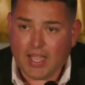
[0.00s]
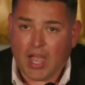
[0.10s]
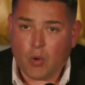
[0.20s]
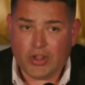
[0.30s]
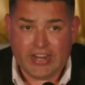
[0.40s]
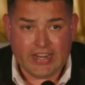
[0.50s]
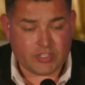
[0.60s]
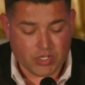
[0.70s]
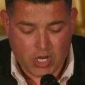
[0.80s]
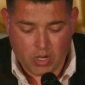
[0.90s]
I wanted
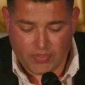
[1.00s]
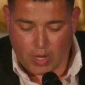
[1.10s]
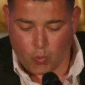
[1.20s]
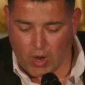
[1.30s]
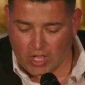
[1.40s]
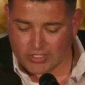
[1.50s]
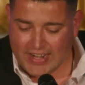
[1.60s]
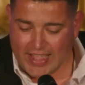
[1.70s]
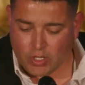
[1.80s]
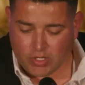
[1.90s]
to know that while
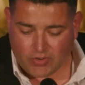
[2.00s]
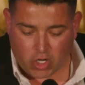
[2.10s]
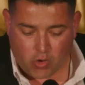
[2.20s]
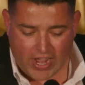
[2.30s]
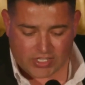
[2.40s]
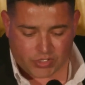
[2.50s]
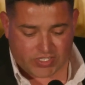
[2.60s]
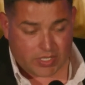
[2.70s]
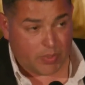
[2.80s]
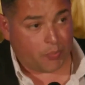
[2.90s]
not all of our
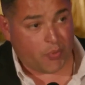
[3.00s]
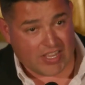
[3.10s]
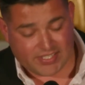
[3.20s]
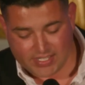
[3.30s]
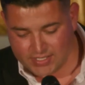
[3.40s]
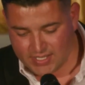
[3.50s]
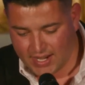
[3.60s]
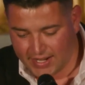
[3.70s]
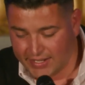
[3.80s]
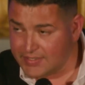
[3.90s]
graduates could be present
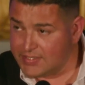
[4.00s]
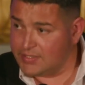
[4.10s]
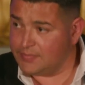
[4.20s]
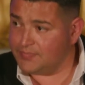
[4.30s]
tonight,